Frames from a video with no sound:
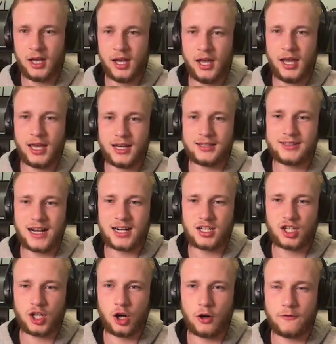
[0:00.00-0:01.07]
And it's
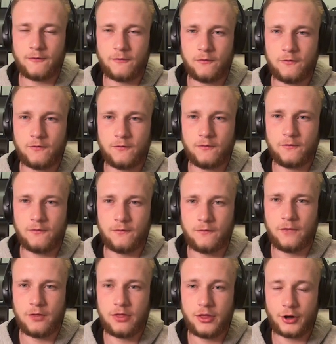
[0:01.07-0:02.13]
actually our
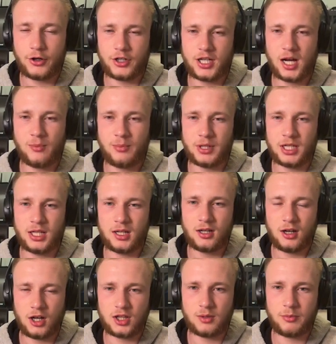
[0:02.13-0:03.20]
3rd company
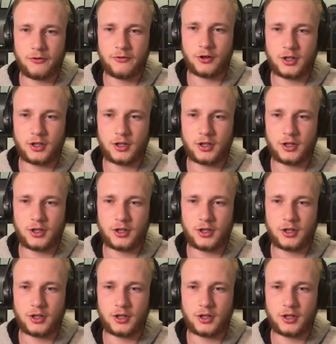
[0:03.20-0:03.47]
on the preferred